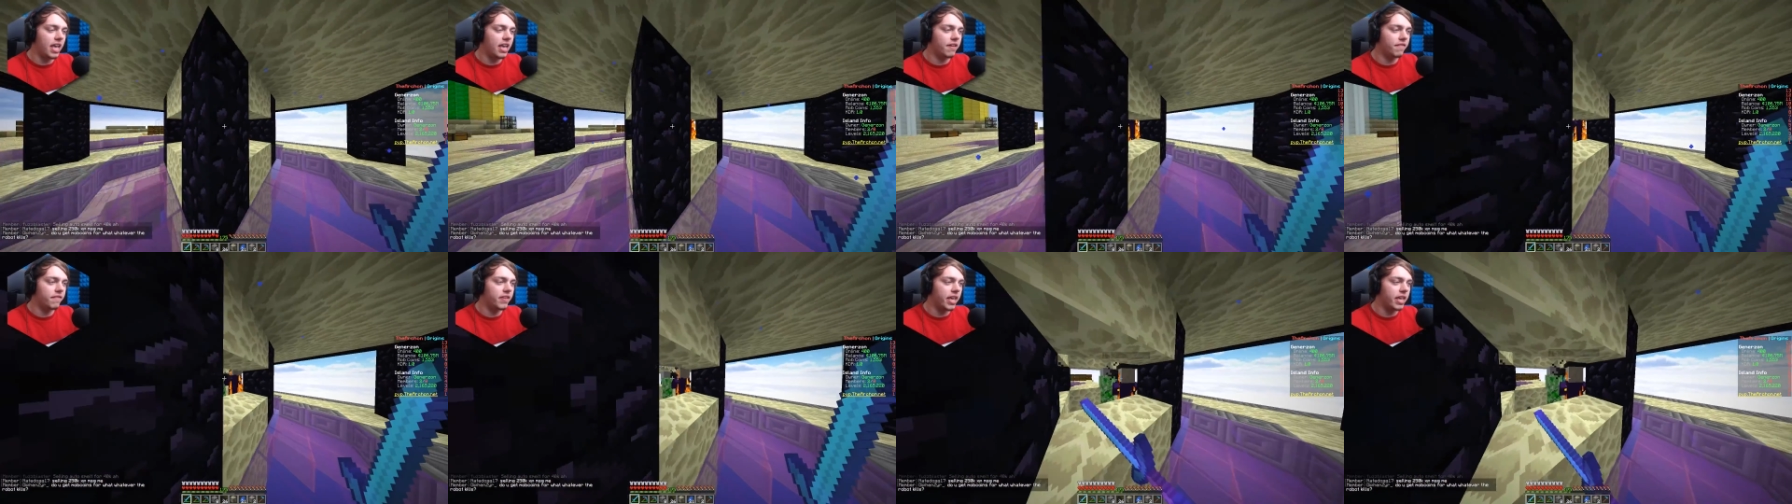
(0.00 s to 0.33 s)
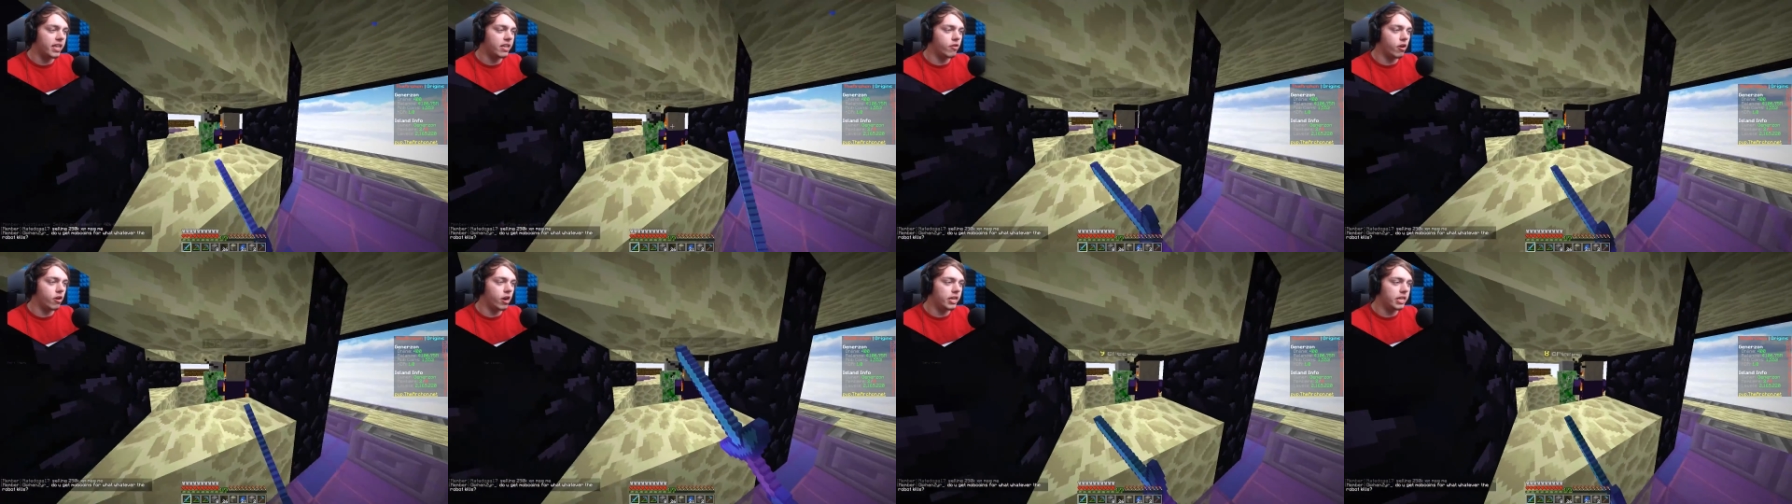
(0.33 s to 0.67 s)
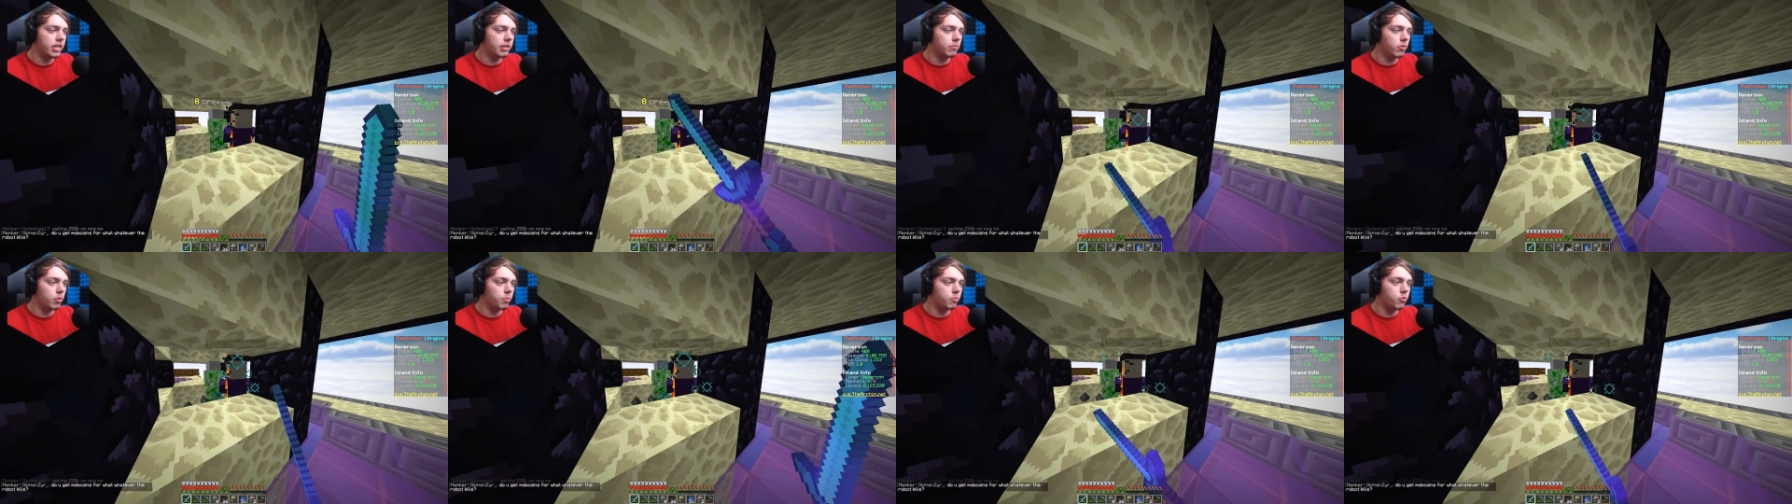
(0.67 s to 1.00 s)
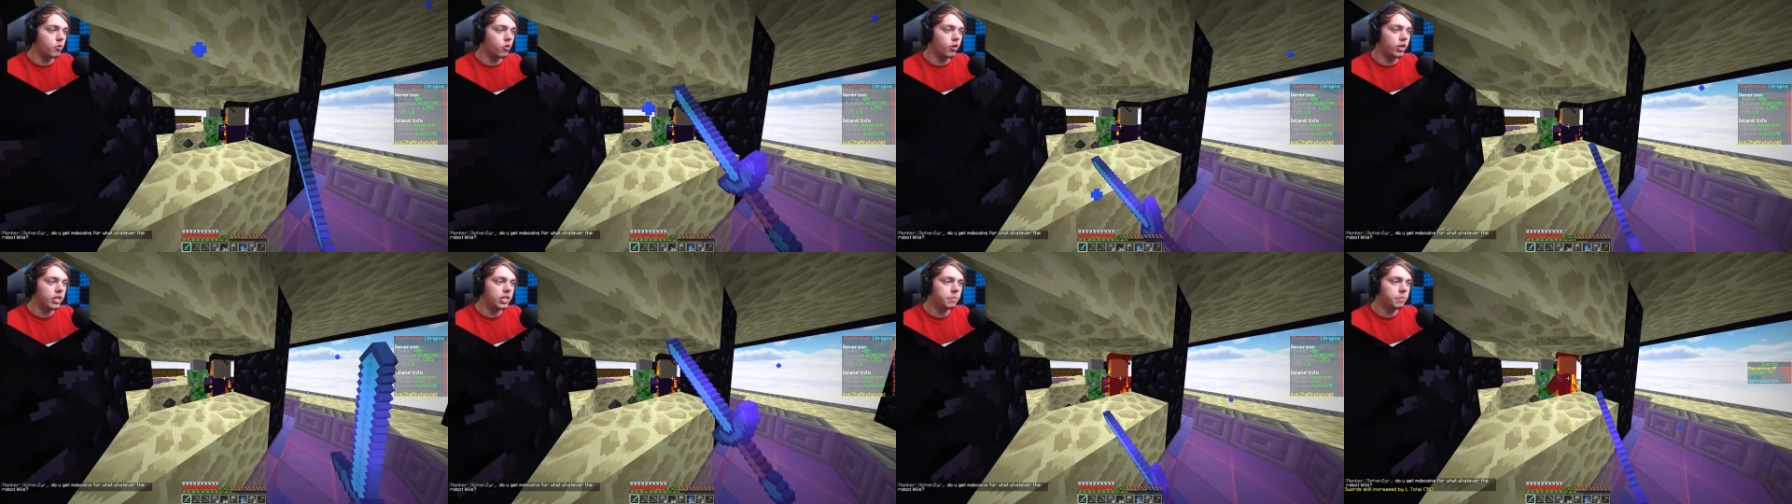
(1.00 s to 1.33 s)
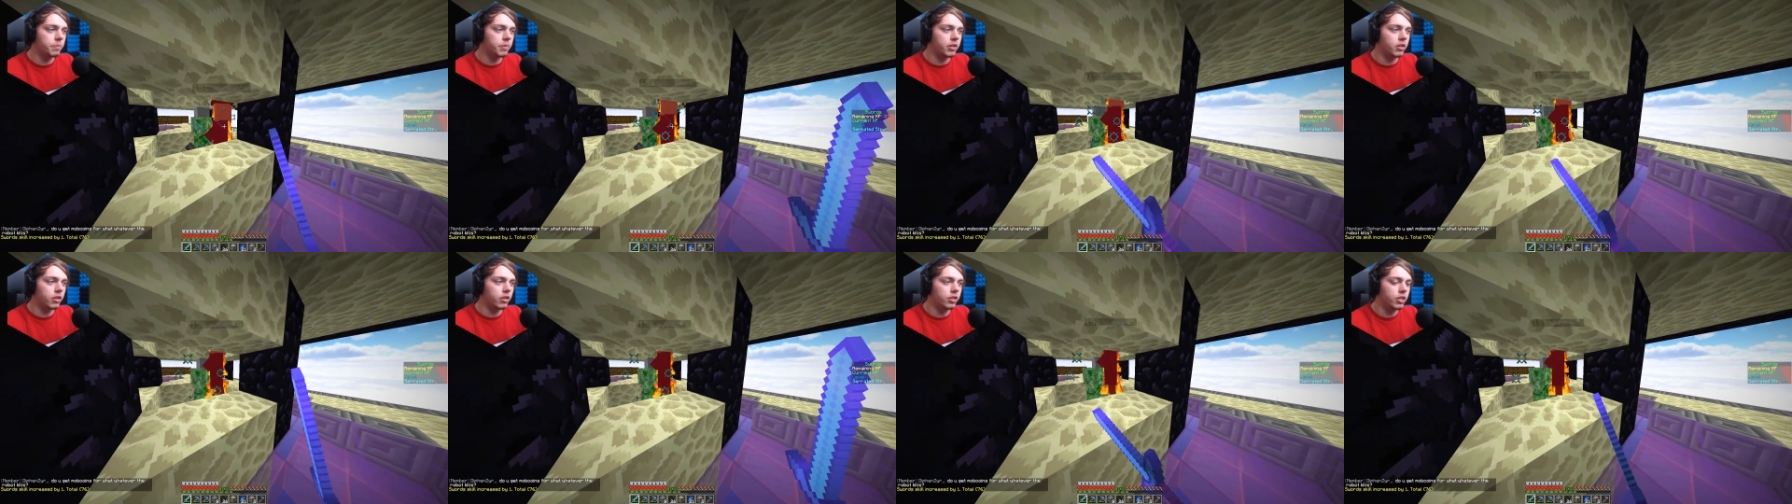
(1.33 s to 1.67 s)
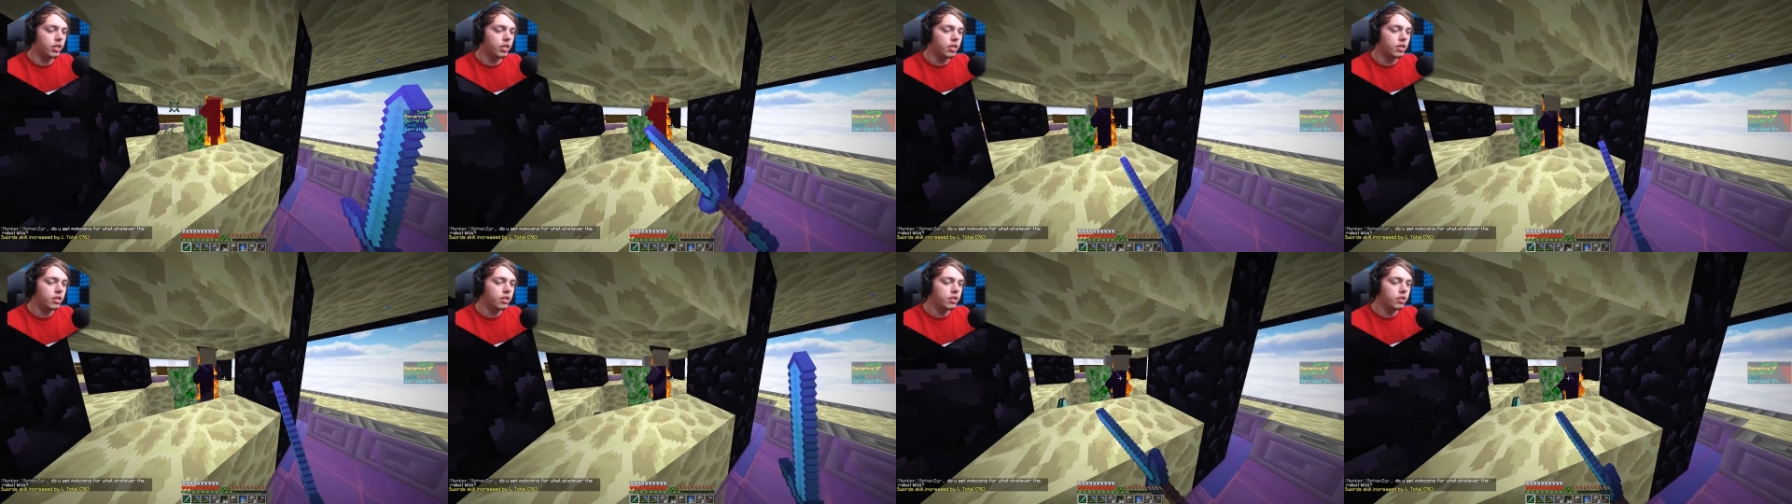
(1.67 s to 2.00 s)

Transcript: A F K grinding mob coins, because,